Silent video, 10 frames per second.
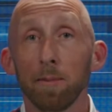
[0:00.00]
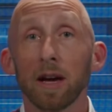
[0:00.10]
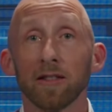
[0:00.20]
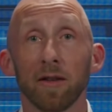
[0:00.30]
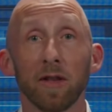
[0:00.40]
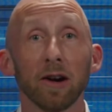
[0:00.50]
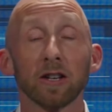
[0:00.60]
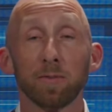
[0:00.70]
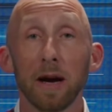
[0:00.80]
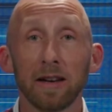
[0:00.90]
because if they're
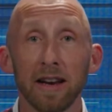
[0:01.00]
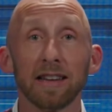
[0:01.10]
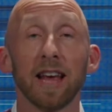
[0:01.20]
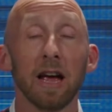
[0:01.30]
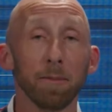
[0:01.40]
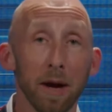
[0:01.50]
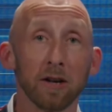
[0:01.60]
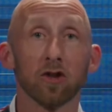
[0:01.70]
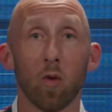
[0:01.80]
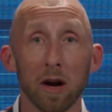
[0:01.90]
expecting a
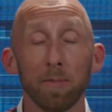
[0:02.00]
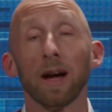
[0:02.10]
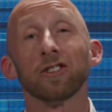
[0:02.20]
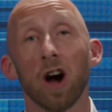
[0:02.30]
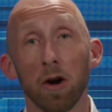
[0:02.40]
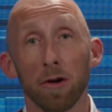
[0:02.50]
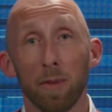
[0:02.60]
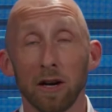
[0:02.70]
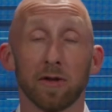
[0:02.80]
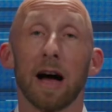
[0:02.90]
10-page, 20-page,
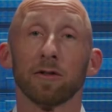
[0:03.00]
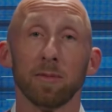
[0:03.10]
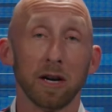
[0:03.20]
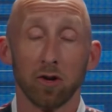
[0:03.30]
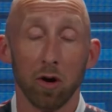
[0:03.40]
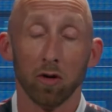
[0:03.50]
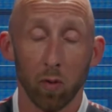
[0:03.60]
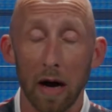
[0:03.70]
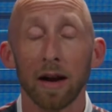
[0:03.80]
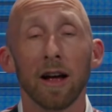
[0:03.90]
100-page, 1,000-page, who knows
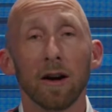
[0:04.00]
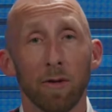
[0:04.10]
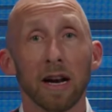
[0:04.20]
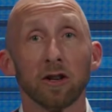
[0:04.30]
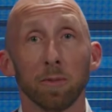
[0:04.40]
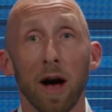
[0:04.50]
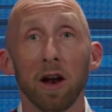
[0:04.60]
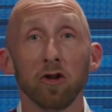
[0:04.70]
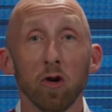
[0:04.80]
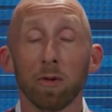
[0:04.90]
what, financial plan
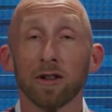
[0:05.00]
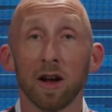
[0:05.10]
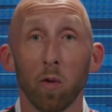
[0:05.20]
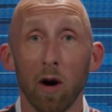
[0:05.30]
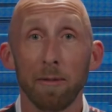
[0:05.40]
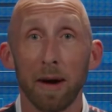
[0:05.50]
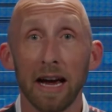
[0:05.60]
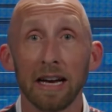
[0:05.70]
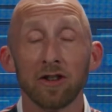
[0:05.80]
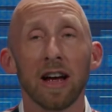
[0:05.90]
and you present one
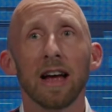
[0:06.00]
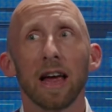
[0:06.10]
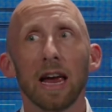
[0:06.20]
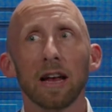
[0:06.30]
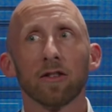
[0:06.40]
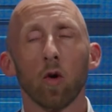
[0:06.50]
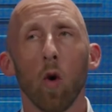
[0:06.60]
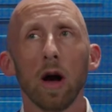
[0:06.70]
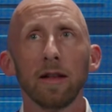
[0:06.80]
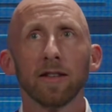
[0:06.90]
page, it's
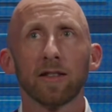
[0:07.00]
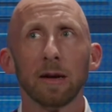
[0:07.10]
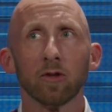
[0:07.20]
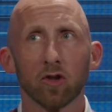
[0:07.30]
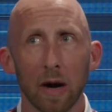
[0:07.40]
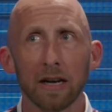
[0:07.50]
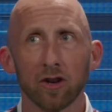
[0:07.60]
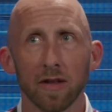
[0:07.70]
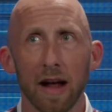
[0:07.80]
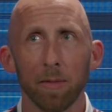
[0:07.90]
going to seem
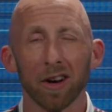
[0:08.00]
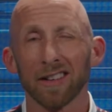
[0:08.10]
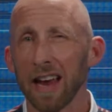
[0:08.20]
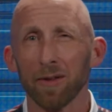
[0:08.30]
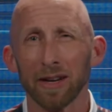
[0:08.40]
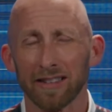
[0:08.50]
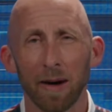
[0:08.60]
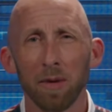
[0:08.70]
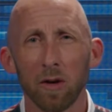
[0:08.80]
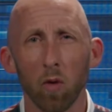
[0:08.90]
strange to them. They're going to say, hey, wait, is
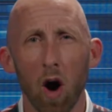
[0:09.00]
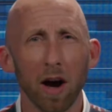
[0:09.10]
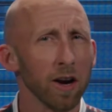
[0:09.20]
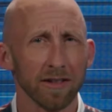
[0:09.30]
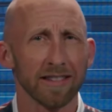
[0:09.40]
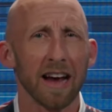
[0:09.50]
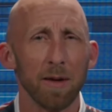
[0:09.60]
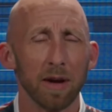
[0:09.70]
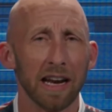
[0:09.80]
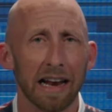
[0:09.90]
something wrong here? Is this
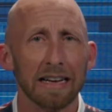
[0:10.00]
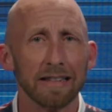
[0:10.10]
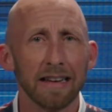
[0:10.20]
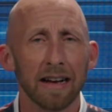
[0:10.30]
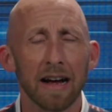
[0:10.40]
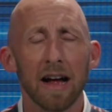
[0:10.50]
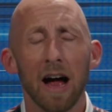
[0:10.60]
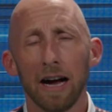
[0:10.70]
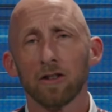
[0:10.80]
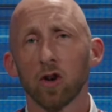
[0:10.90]
guy being lazy?
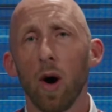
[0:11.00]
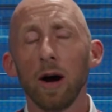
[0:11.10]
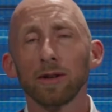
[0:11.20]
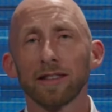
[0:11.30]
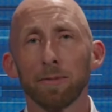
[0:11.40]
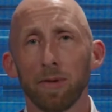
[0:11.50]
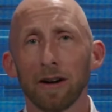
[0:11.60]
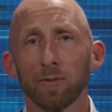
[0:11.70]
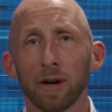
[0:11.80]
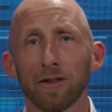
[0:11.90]
And so I always let
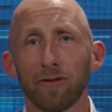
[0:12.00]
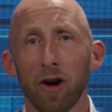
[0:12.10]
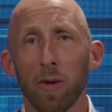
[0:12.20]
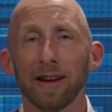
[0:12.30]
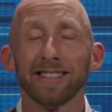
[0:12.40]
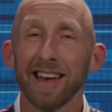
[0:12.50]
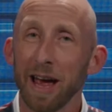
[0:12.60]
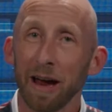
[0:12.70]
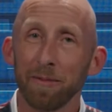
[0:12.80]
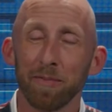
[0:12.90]
prospects know. I say,
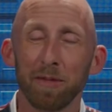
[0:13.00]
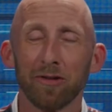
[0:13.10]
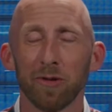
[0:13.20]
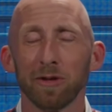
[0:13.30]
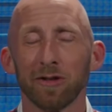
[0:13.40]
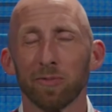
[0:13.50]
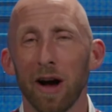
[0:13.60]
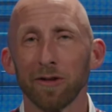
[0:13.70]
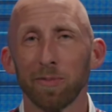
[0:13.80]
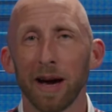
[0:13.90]
hey, Mr. and Mrs.
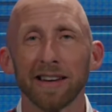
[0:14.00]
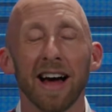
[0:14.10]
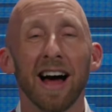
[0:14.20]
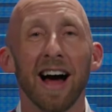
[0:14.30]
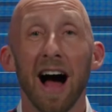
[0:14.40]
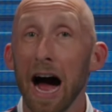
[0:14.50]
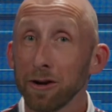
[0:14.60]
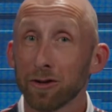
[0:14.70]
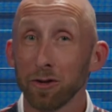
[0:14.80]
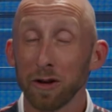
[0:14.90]
Prospect, I
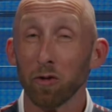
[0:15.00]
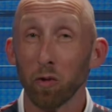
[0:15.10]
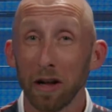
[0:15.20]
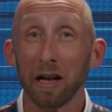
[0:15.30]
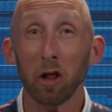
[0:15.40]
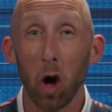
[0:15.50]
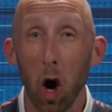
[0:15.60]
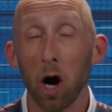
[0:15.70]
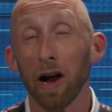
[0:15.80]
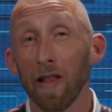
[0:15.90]
used to do these really
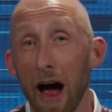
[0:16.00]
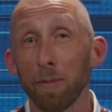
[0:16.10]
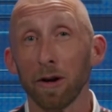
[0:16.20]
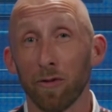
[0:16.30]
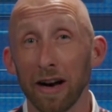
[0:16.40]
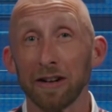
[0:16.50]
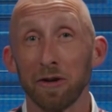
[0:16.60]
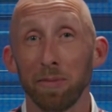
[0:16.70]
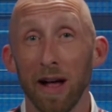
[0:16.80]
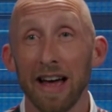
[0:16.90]
long, elaborate
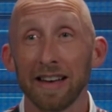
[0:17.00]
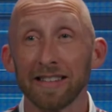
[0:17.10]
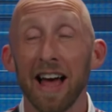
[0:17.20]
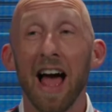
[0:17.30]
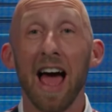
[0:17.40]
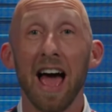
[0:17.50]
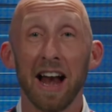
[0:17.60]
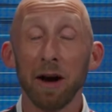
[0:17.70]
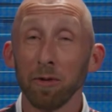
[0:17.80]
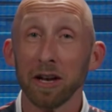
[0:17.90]
financial plans,
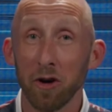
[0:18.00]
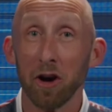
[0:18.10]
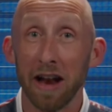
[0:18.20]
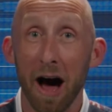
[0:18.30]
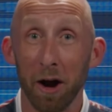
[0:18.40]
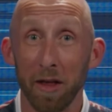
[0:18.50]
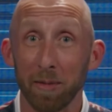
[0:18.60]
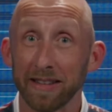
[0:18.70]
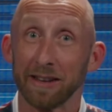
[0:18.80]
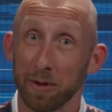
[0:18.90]
and I really nerded out on them
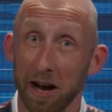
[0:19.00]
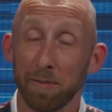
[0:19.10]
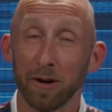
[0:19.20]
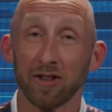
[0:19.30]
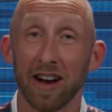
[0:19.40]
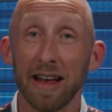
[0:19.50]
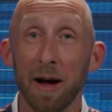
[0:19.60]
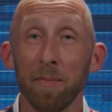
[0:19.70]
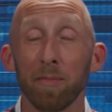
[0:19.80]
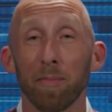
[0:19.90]
because that's what kind of person I
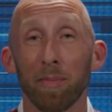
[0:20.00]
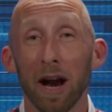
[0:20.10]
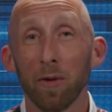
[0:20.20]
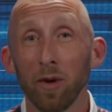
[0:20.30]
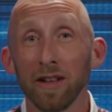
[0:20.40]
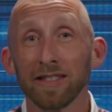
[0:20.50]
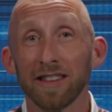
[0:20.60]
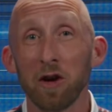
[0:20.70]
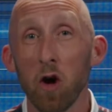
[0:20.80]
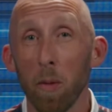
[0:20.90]
am. But I realized
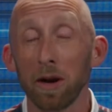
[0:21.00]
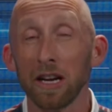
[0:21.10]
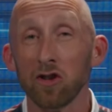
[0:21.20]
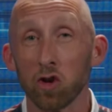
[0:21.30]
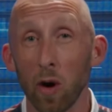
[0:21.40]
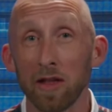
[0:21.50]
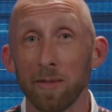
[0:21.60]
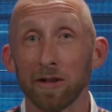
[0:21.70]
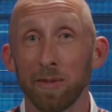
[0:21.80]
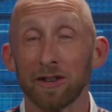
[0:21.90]
that nobody enjoyed
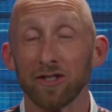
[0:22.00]
them as much